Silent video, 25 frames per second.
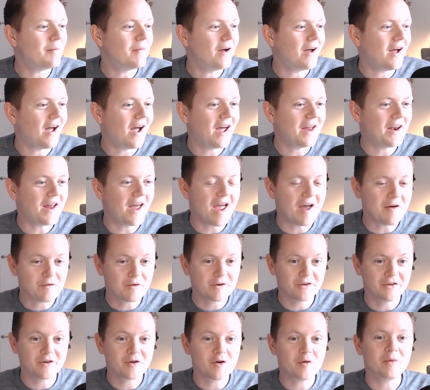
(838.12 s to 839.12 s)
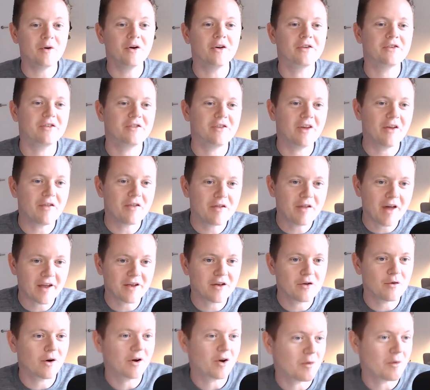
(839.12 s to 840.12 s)
And every single person said, thank
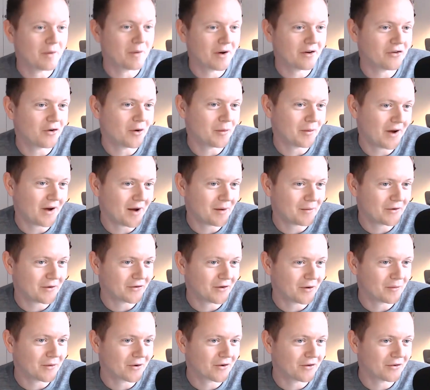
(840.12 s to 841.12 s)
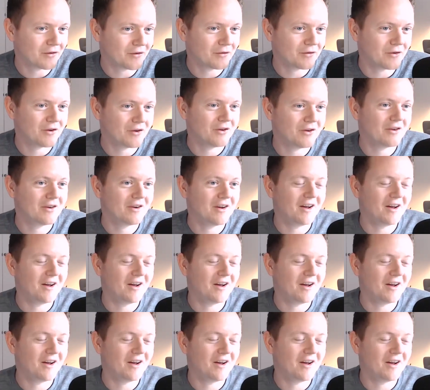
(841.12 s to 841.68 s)
you, I got my job at Amazon because of you.